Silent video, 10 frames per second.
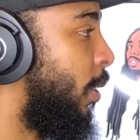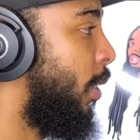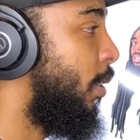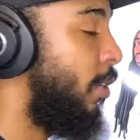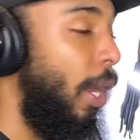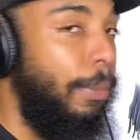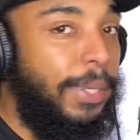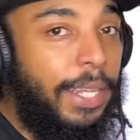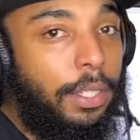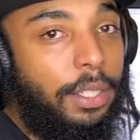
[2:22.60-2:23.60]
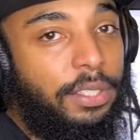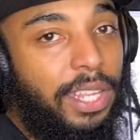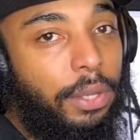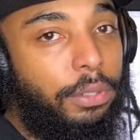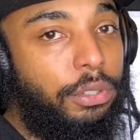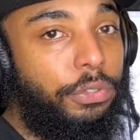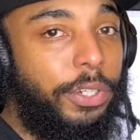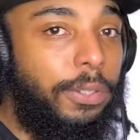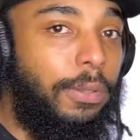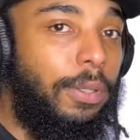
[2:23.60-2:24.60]
dominated the sound of
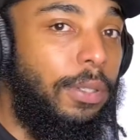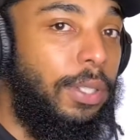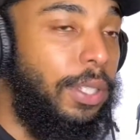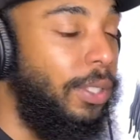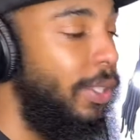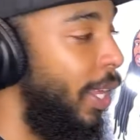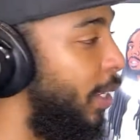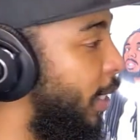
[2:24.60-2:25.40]
drill. It's that